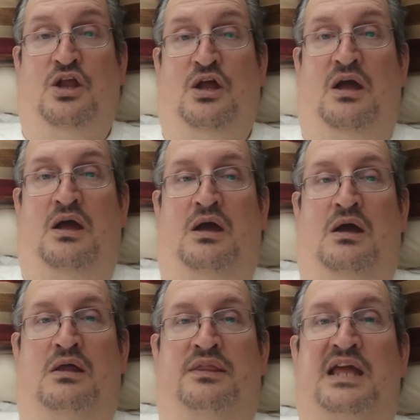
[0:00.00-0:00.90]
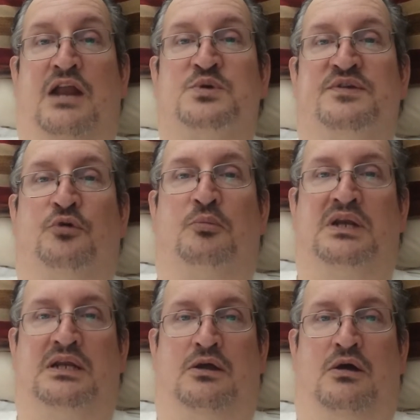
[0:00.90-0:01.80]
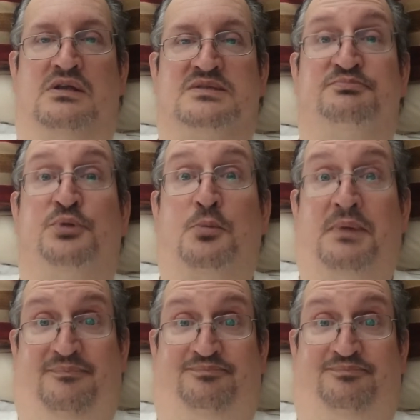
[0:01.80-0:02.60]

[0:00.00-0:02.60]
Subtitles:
the country formerly known as Burma.